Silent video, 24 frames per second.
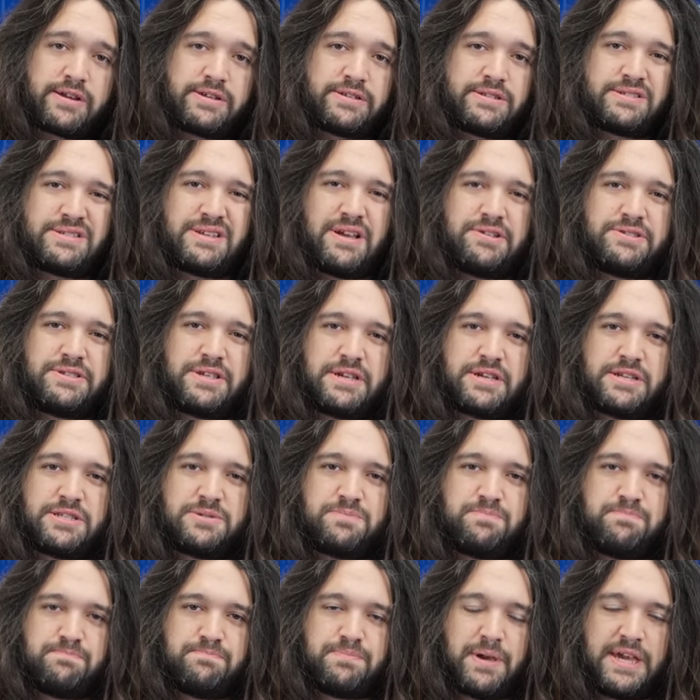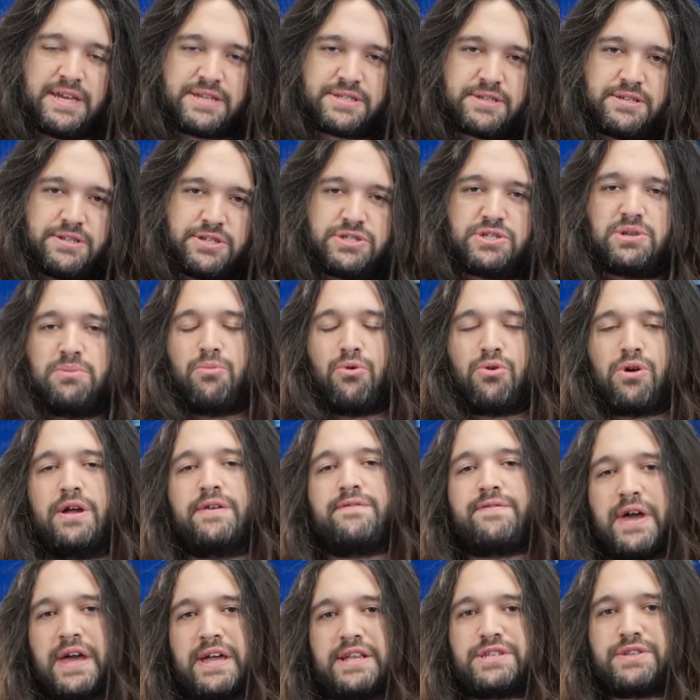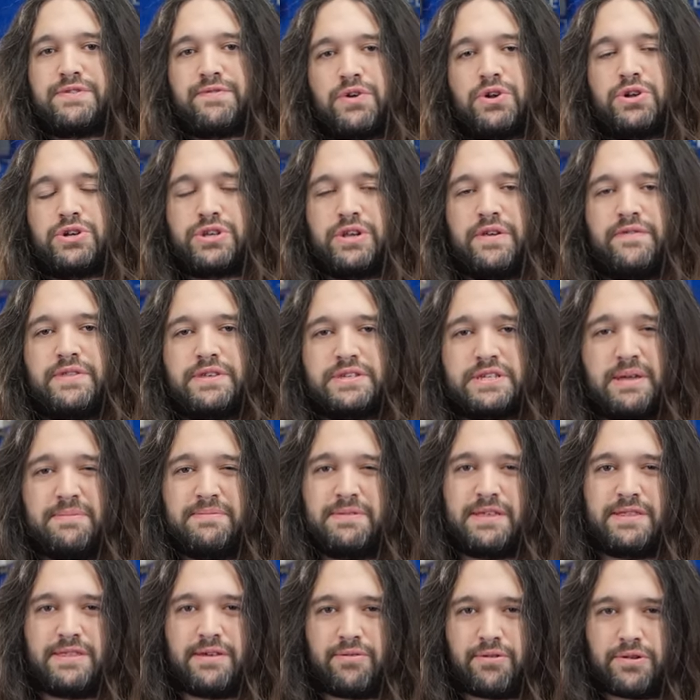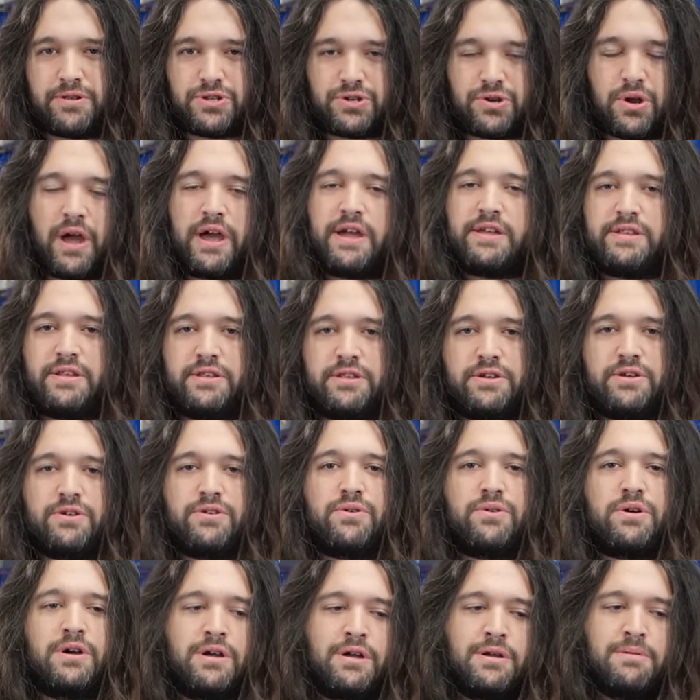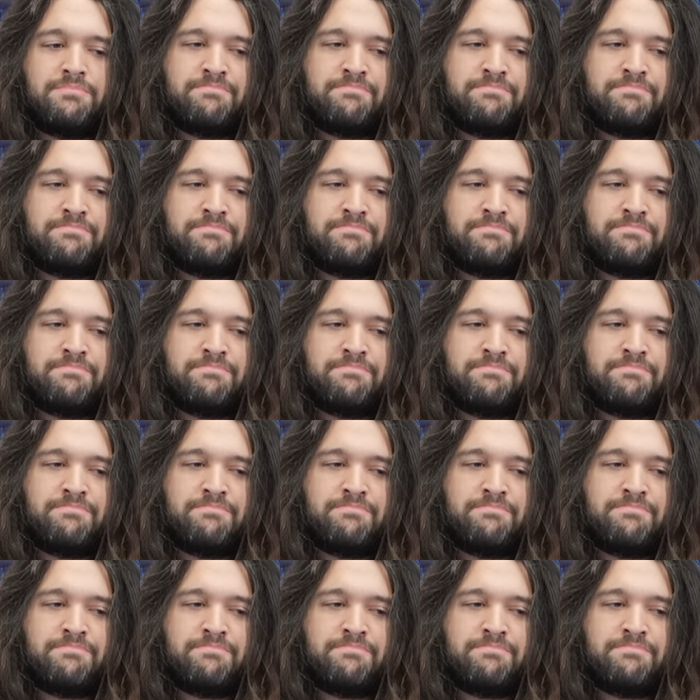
because it sounds like it's basically just a more advanced version of the same thing they were trying to do.